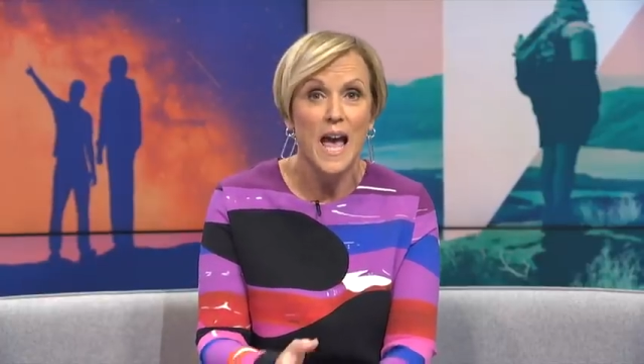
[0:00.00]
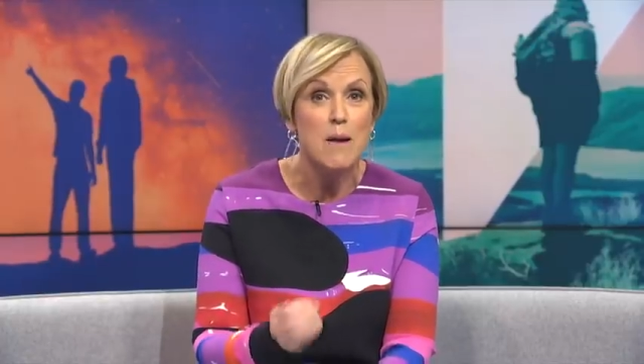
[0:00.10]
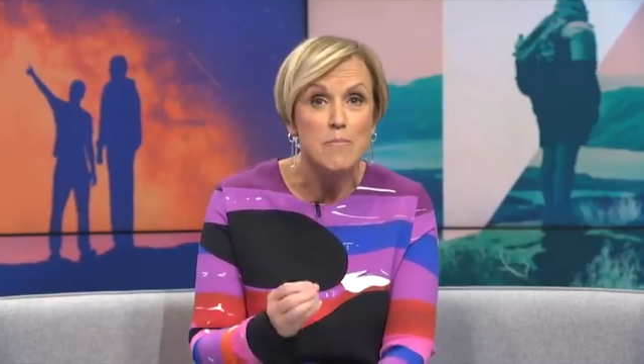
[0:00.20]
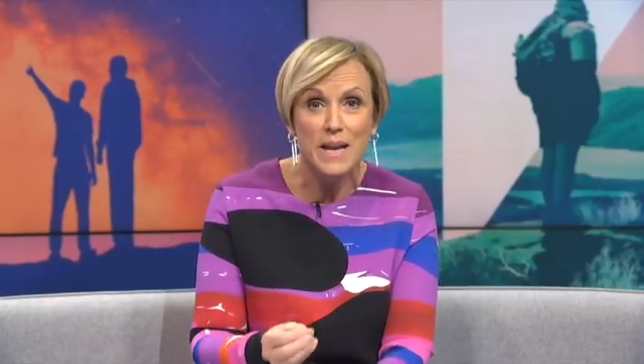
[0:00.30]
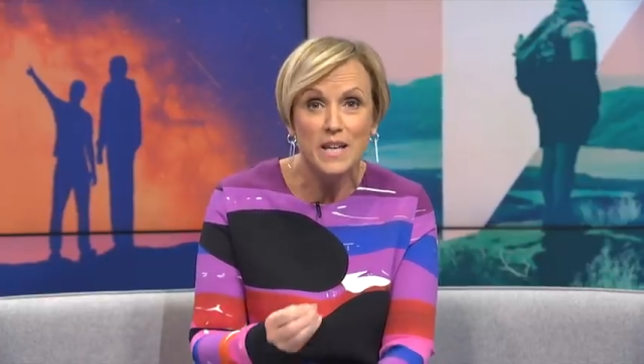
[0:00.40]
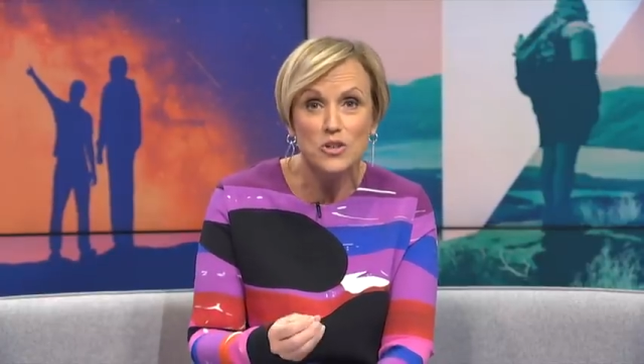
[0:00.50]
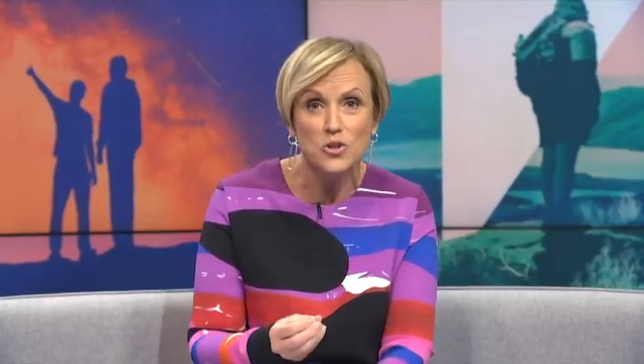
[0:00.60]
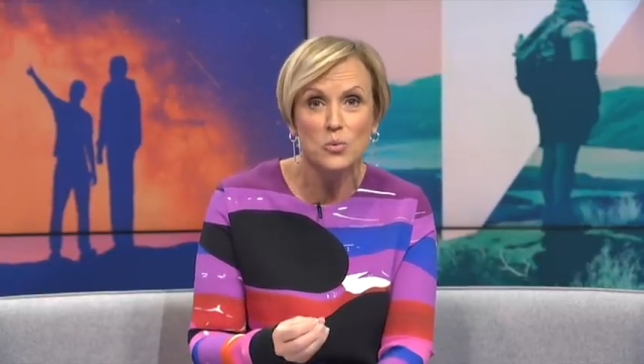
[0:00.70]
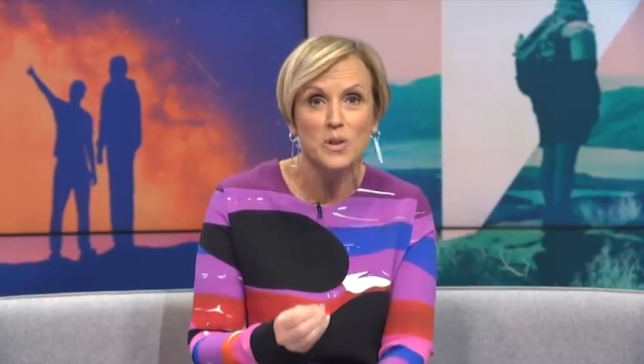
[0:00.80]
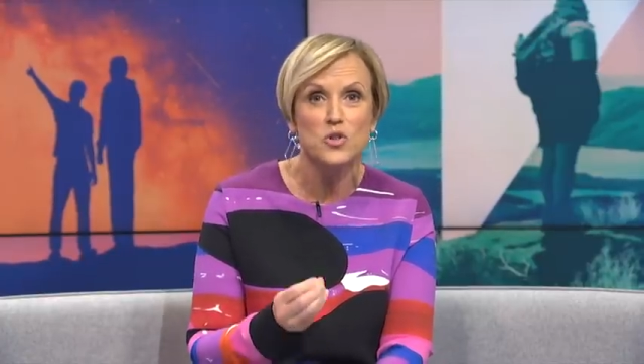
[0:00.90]
and making
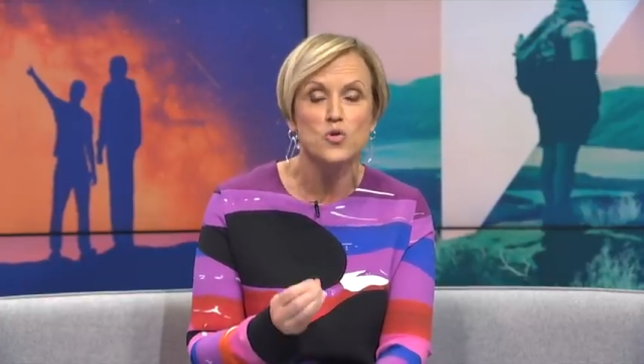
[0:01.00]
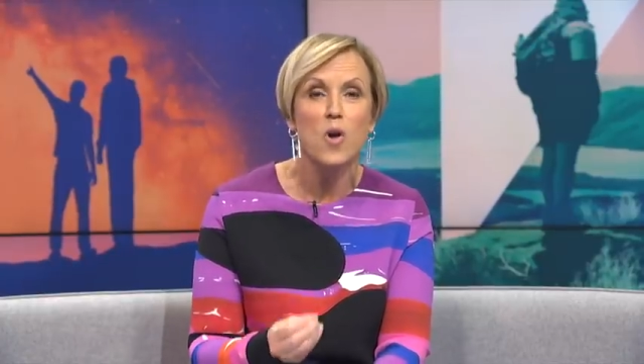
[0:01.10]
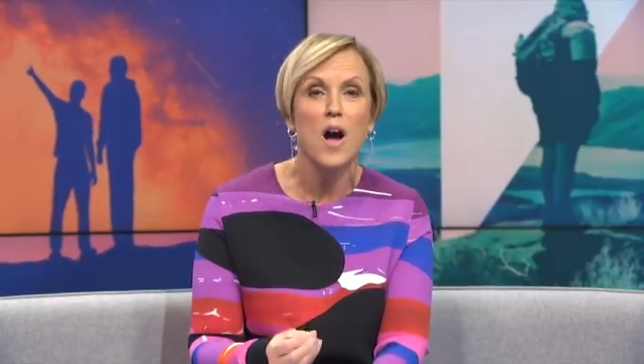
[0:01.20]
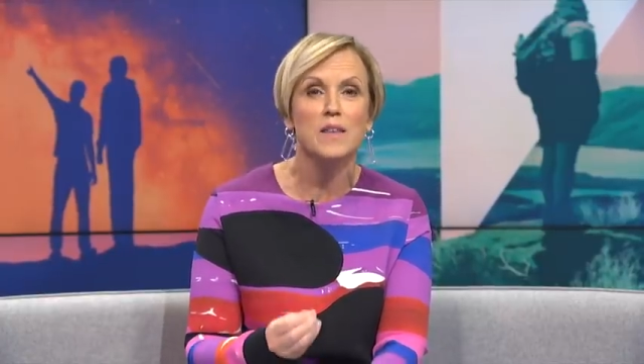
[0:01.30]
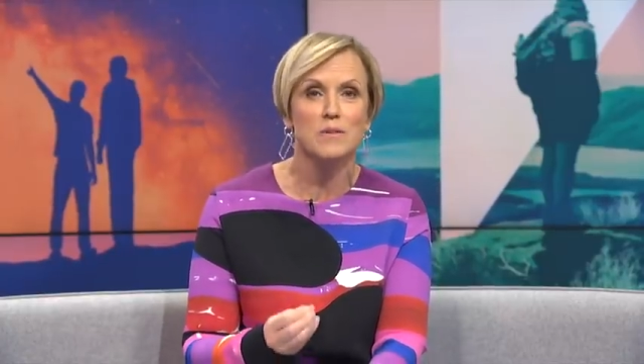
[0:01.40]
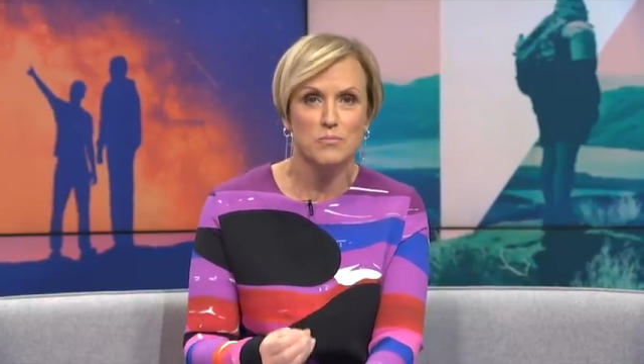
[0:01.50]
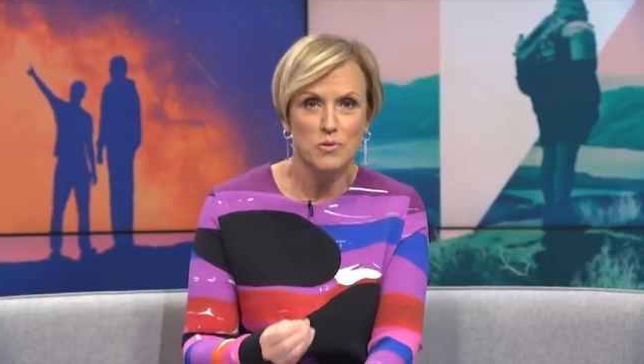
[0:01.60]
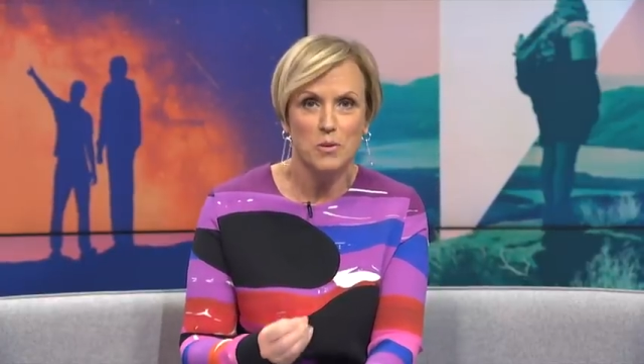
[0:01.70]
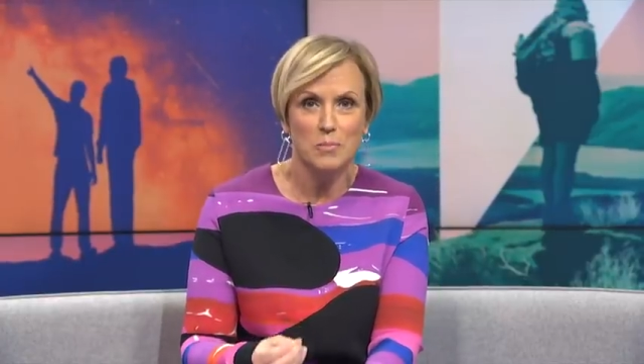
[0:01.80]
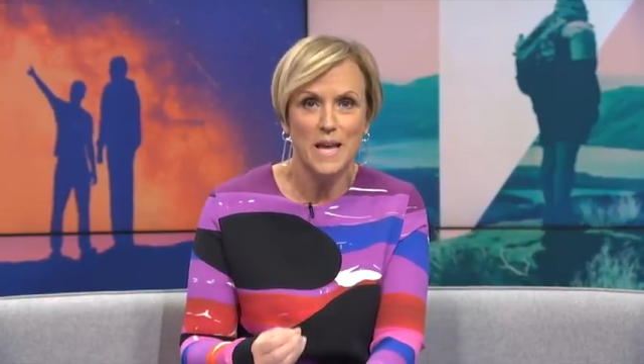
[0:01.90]
sure we dry them
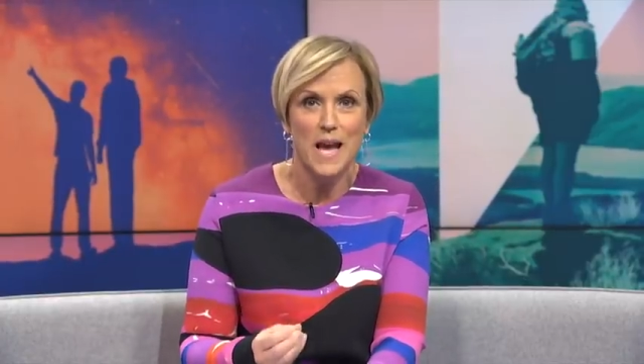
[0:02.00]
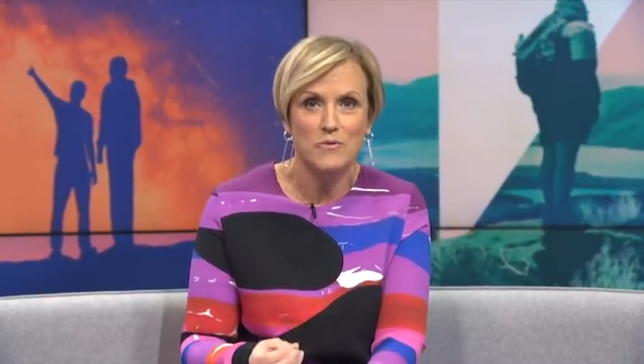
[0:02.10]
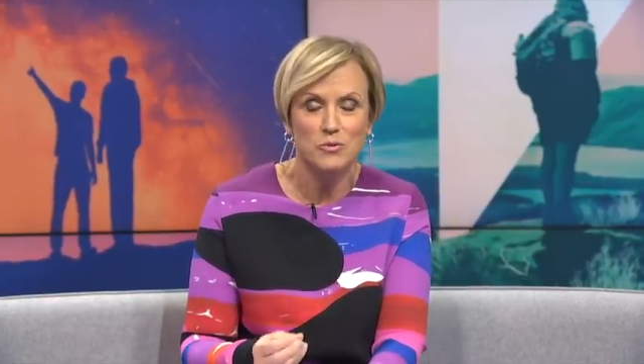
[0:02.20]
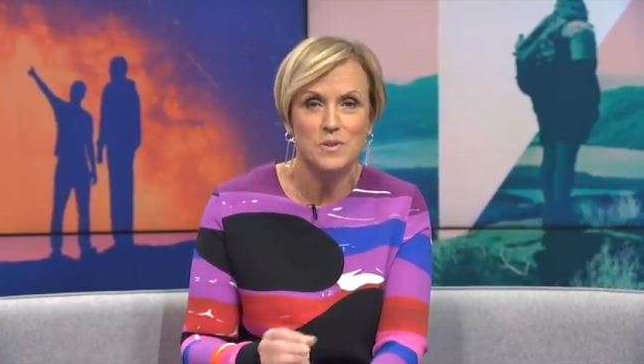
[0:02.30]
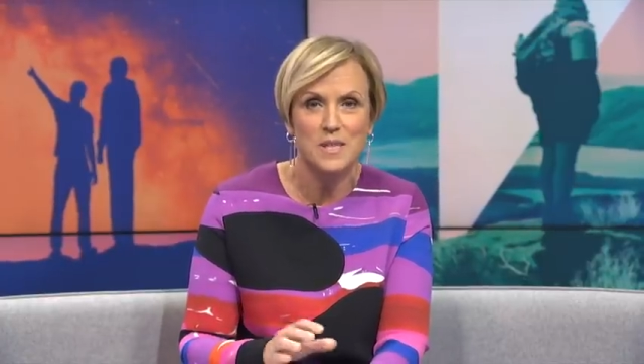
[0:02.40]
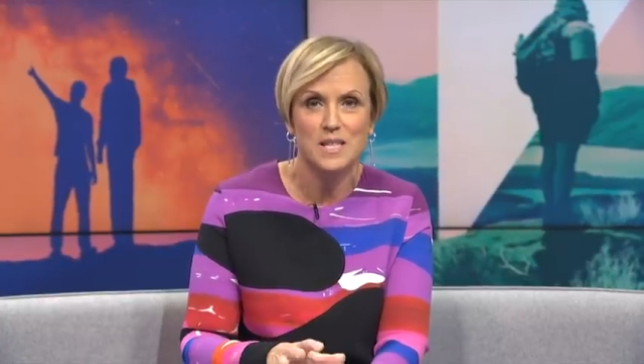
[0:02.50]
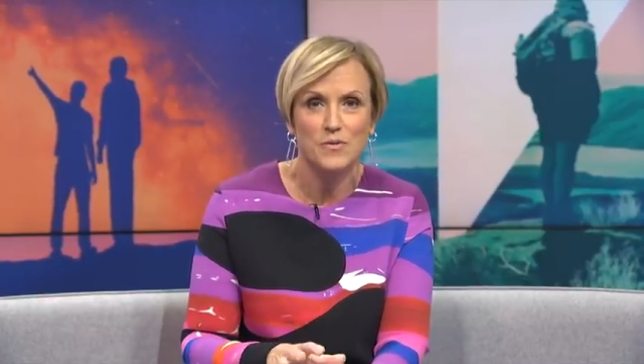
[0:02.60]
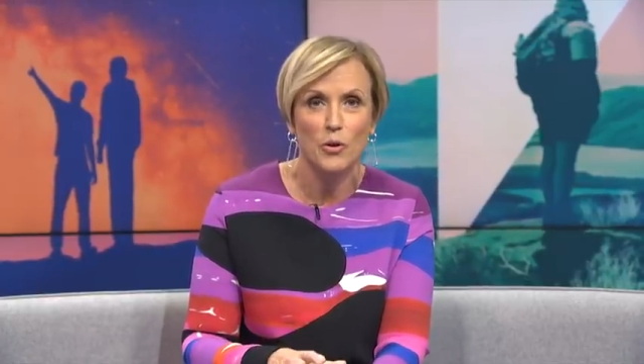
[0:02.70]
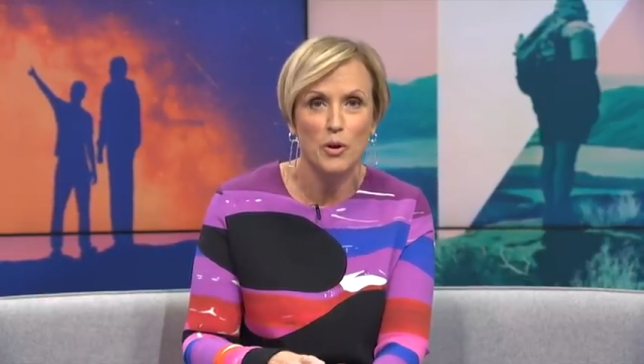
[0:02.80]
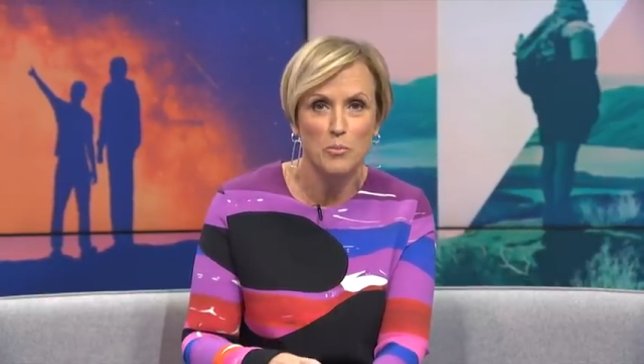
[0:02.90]
properly afterwards.
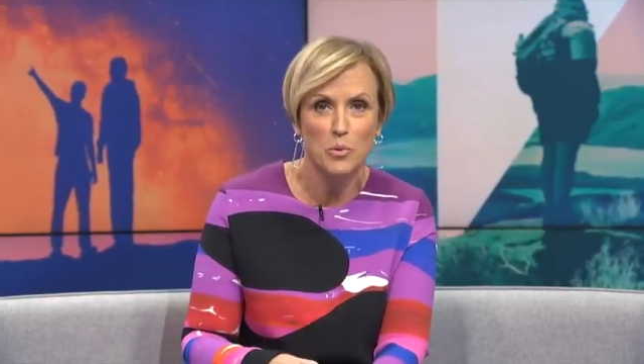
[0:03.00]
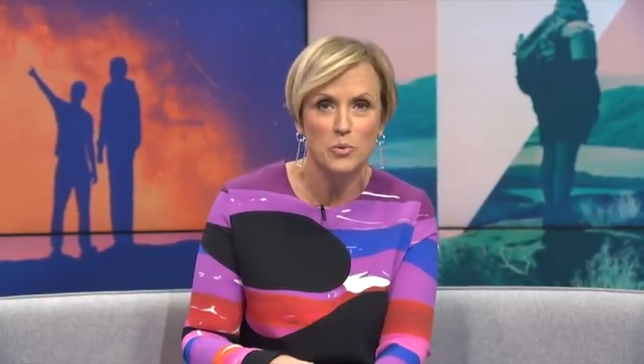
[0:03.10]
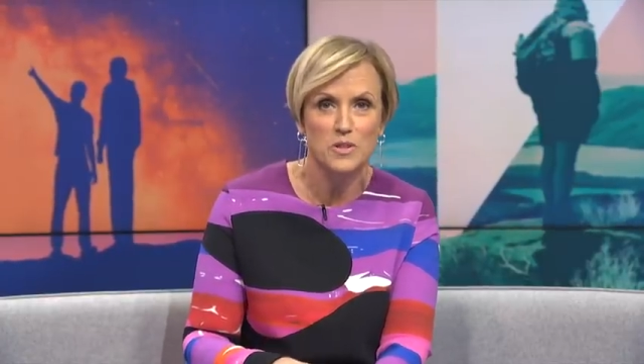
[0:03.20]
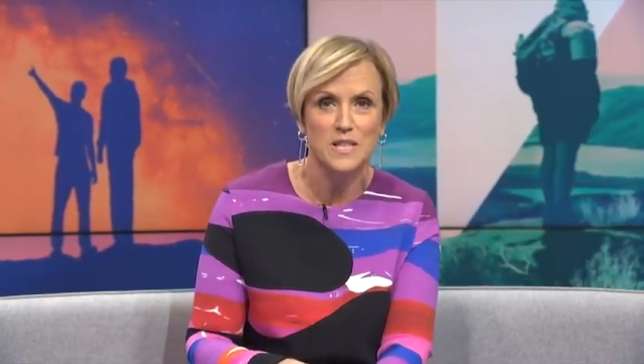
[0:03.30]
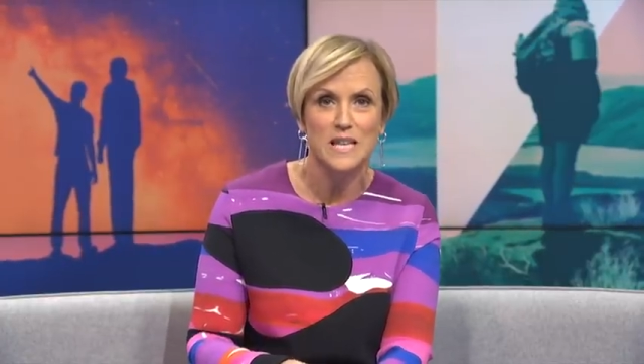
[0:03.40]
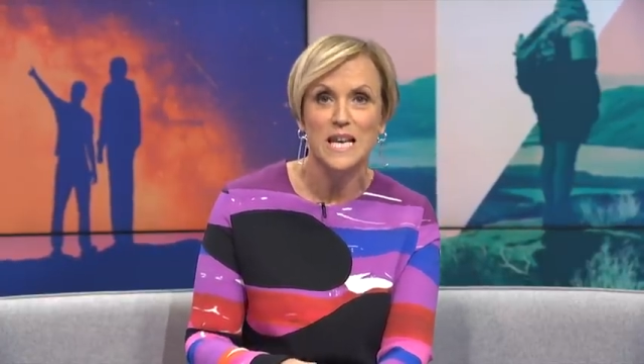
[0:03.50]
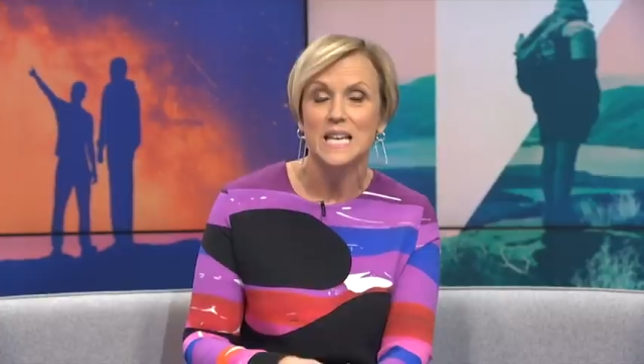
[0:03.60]
That's very important.